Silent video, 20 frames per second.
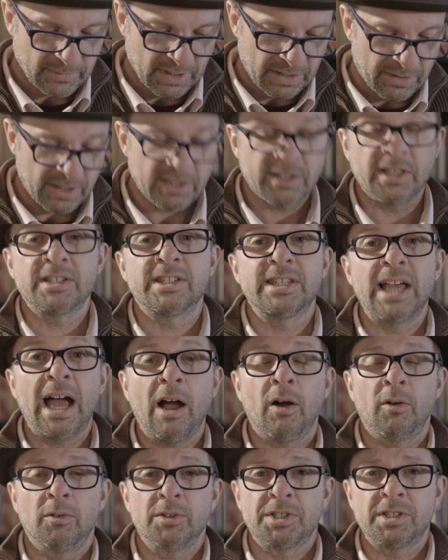the
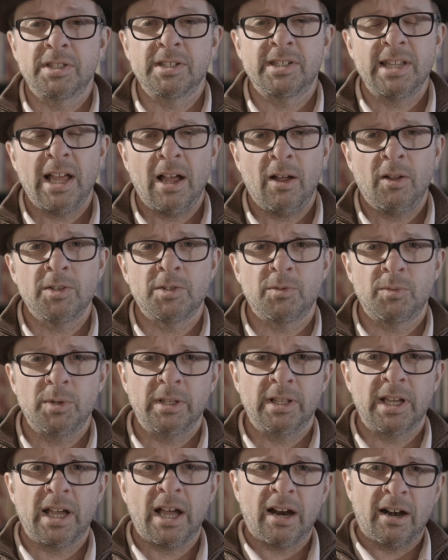sounds
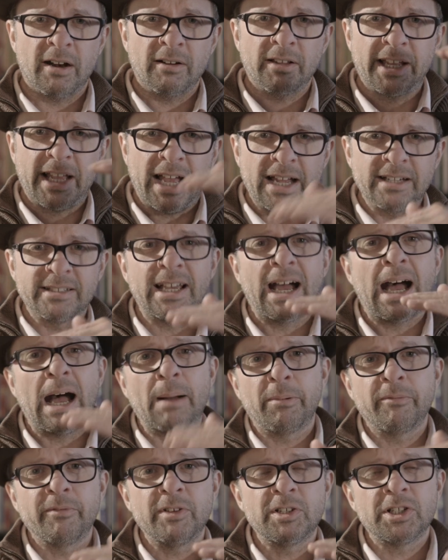really are like on
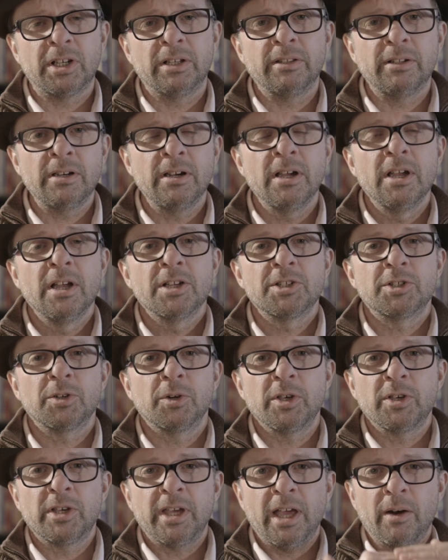top of each other, so
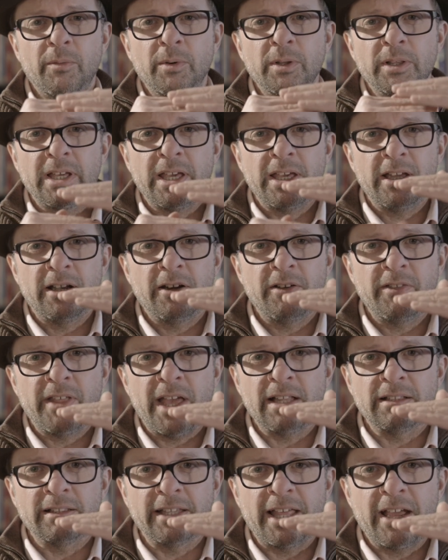you can't really hear
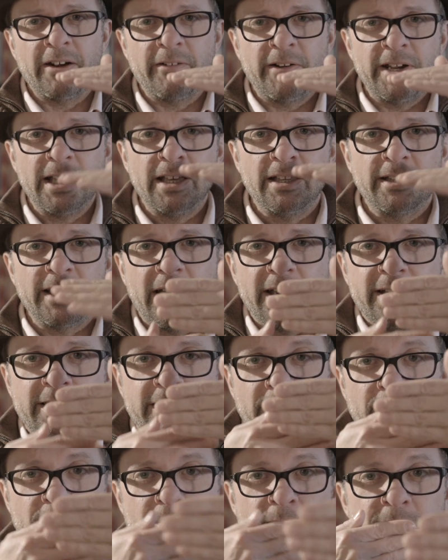that layering and that
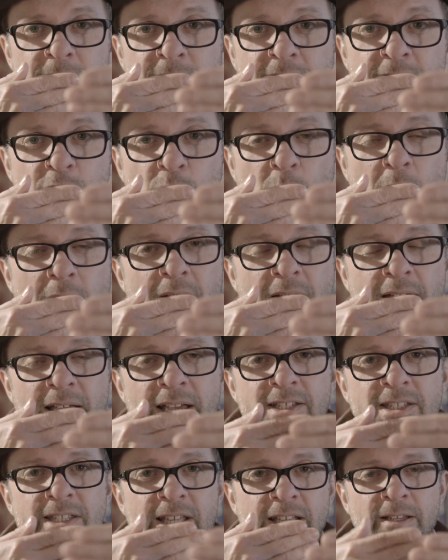this way, I
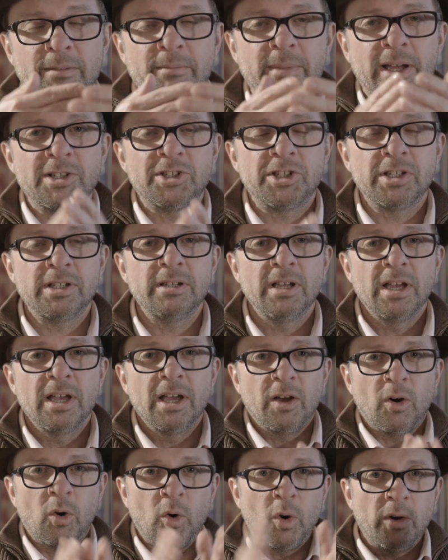guess, that dimension,
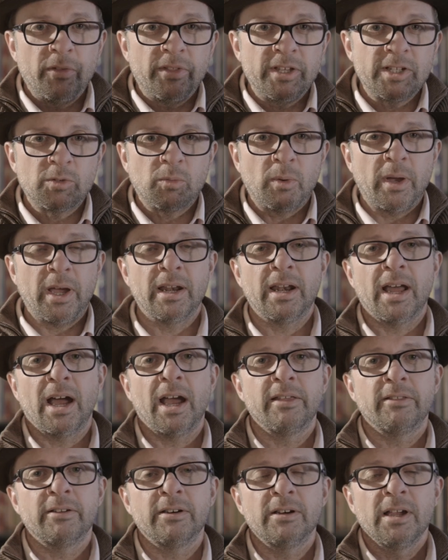or this way,
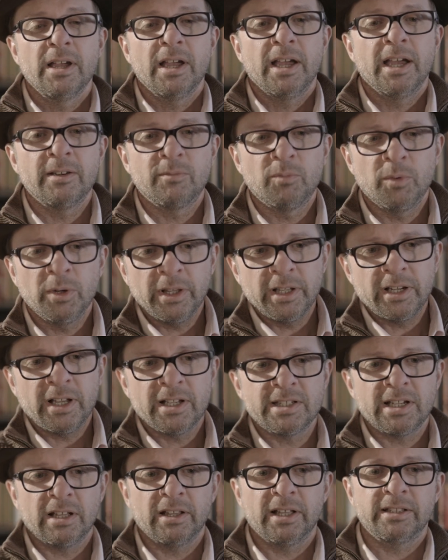neither. It really
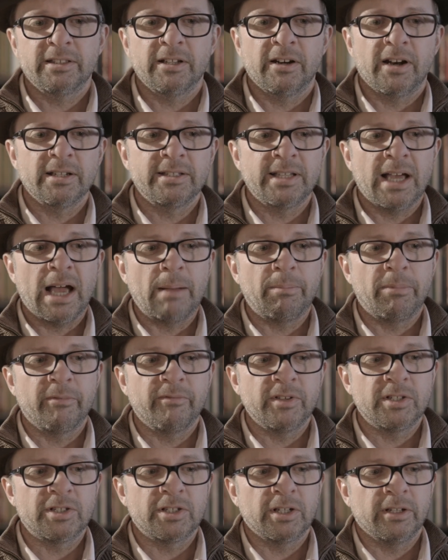does sound like they're on top
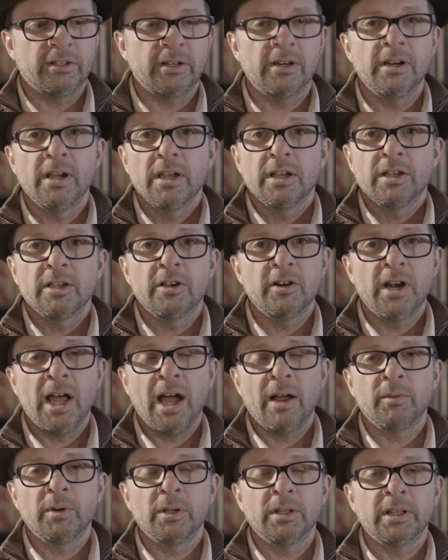of each other. You're
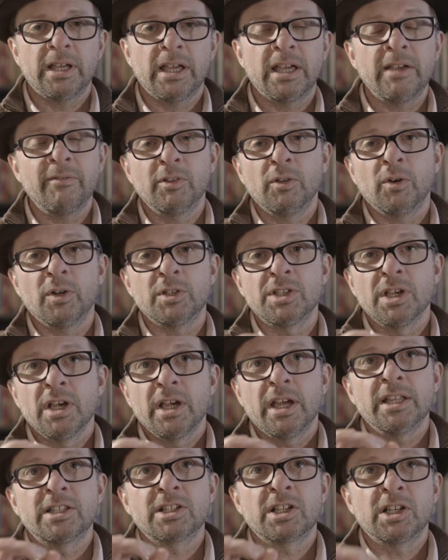not really, even though
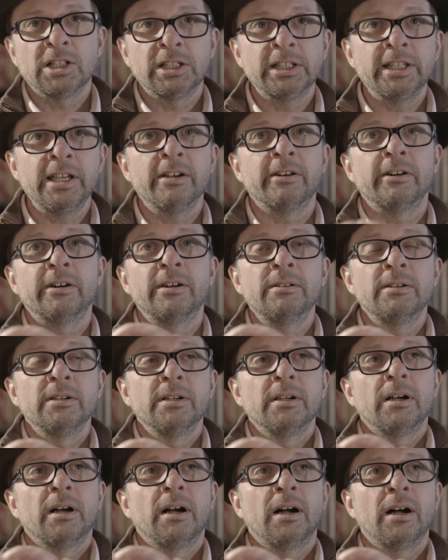it's clear,
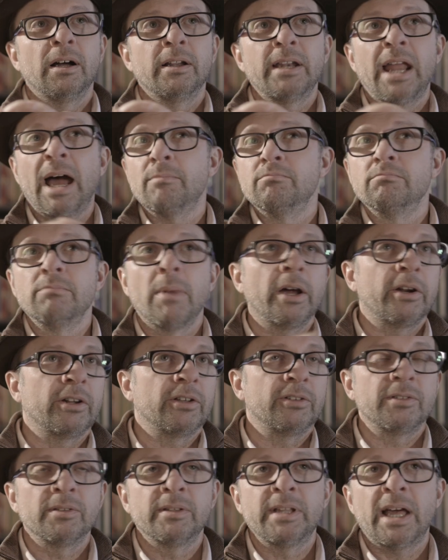not
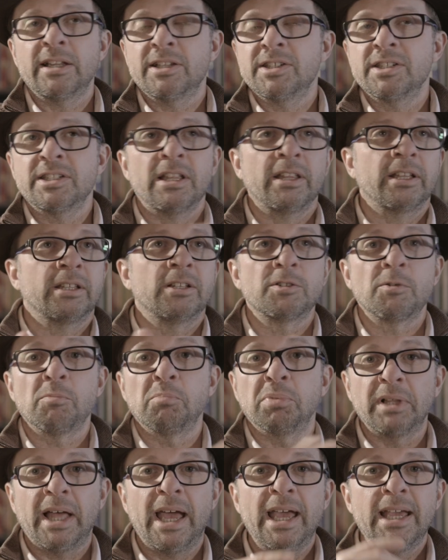muddled, doesn't sound like there's a
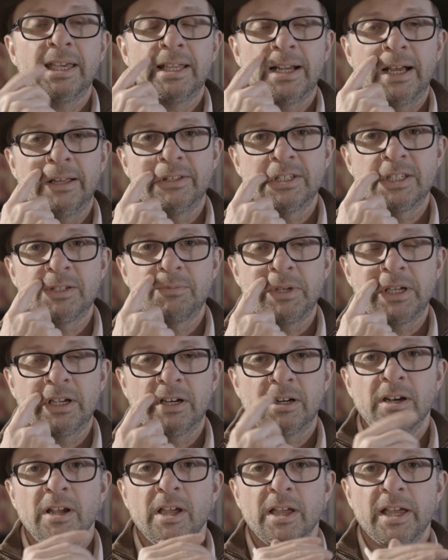blanket on the
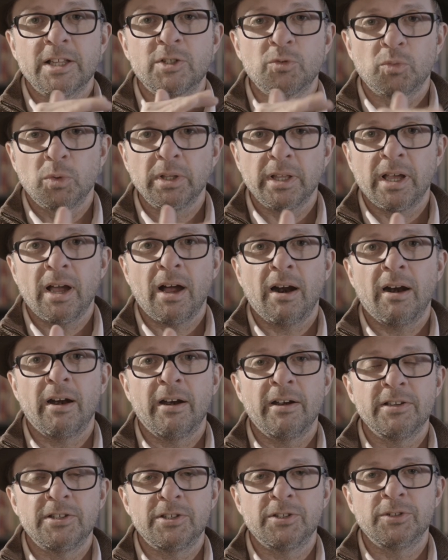speaker. It's really
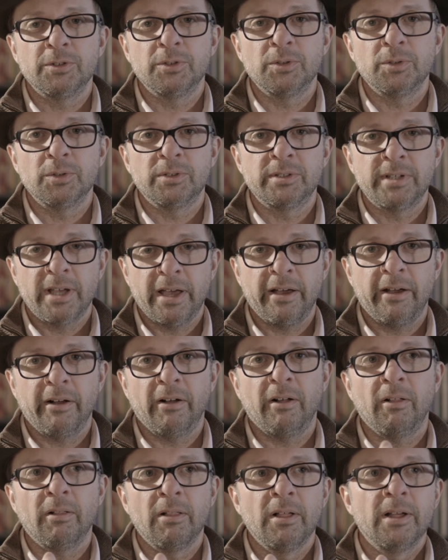hard to
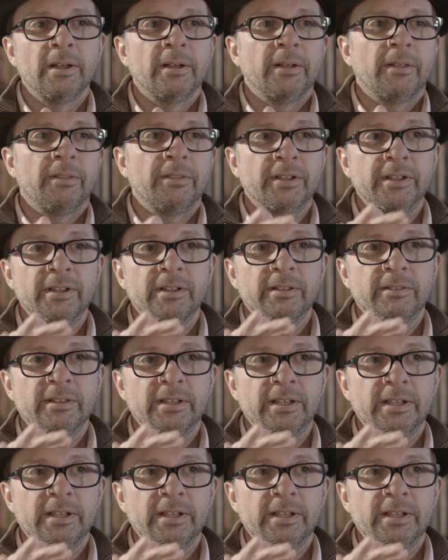tell the